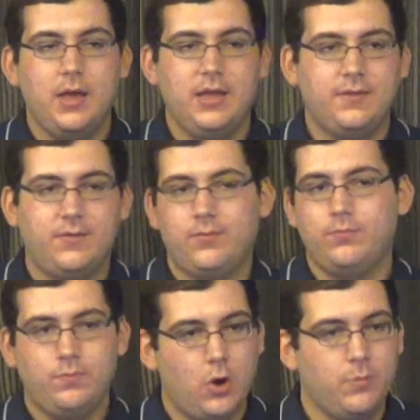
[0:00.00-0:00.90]
it's
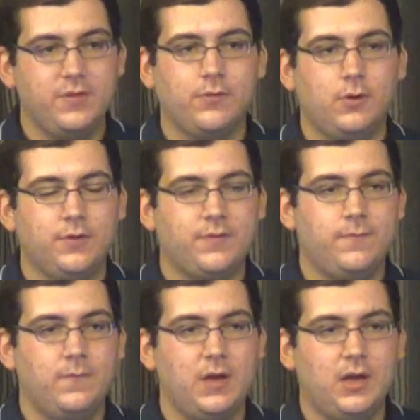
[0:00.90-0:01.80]
open source
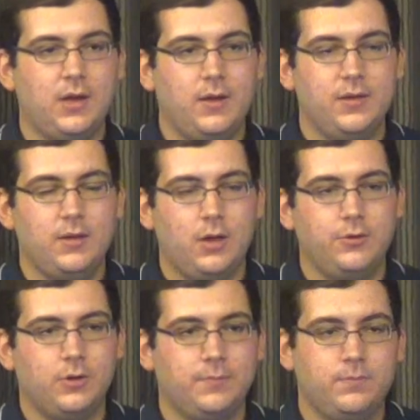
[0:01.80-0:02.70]

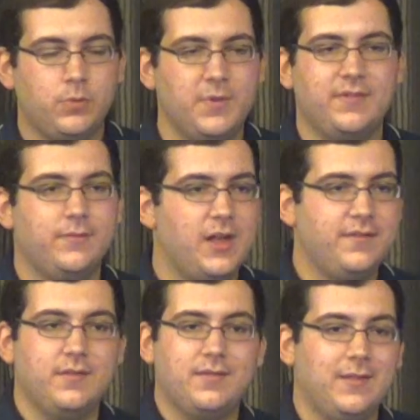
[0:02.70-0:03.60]
under permissive
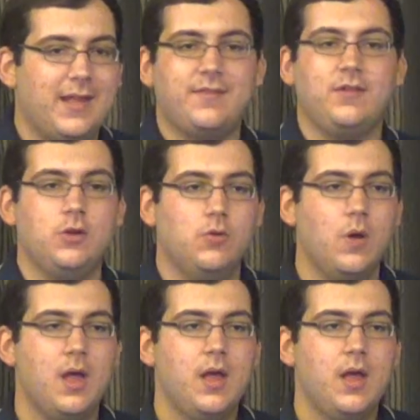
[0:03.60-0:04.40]
license that lets you